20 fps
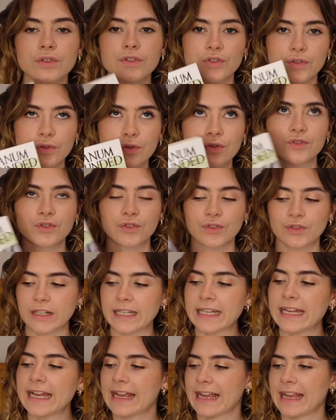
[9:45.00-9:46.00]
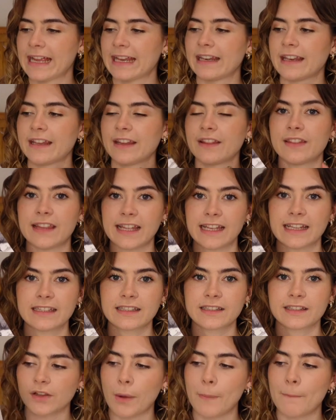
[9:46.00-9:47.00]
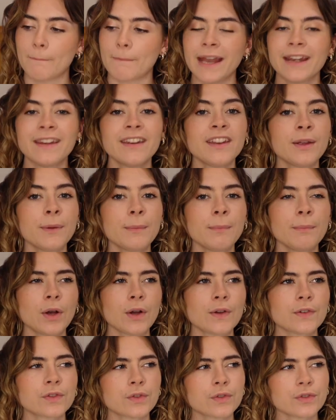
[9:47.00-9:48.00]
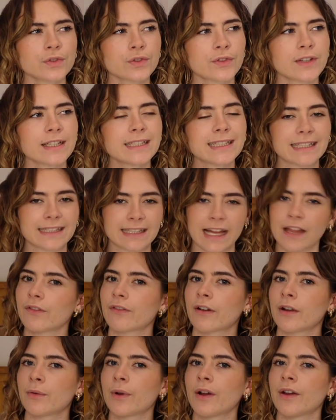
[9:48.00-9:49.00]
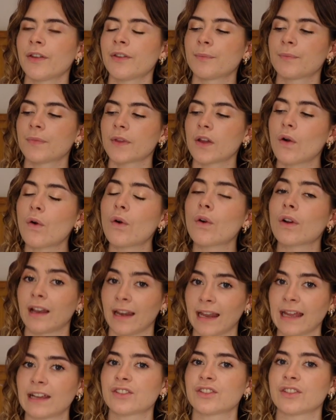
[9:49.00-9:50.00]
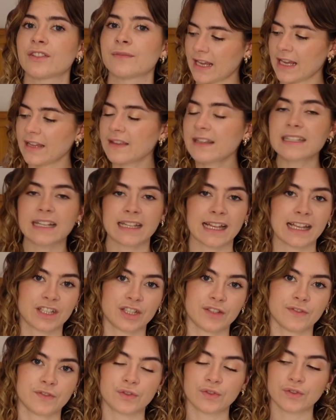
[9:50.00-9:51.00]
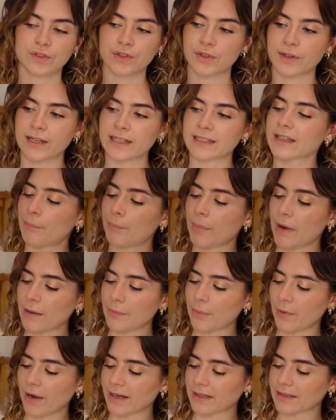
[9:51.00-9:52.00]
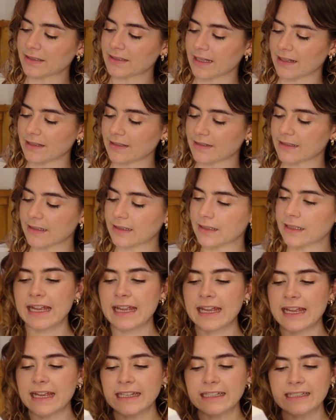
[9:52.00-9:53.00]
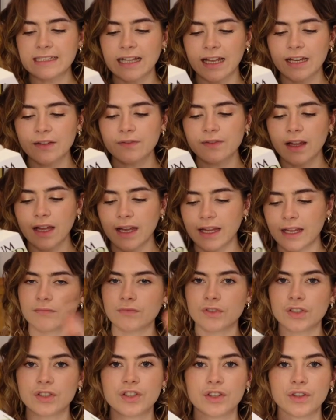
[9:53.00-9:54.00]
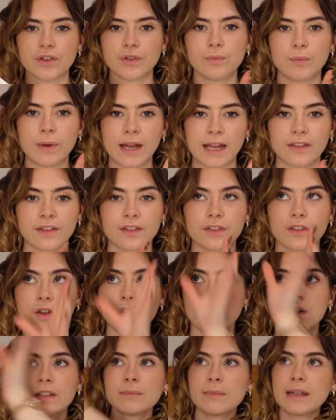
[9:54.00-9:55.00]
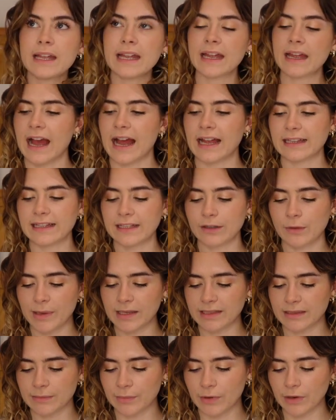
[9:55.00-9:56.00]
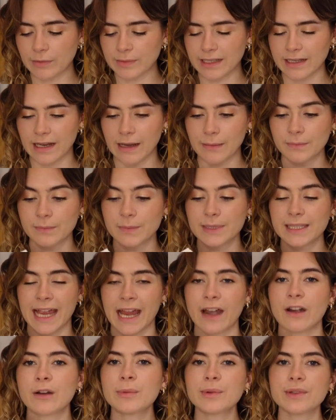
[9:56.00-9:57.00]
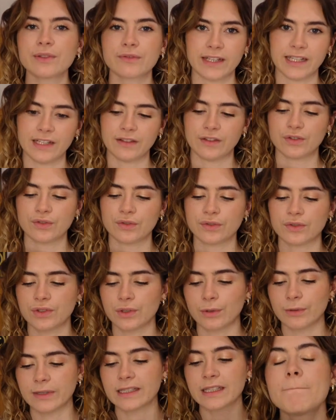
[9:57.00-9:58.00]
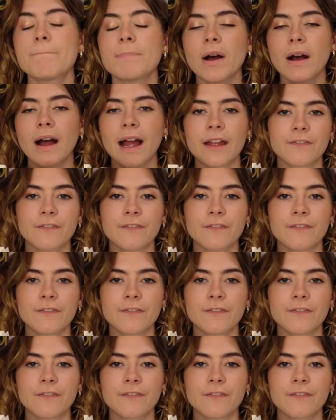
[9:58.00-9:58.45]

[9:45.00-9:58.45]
story in this compendium of short stories. Is that the right word? Or collection. In this collection of short stories by Brandon Sanderson, it is kind of like to do with the Cosmere and little bits and bobs, and I'm terrible at reading the short stories, but I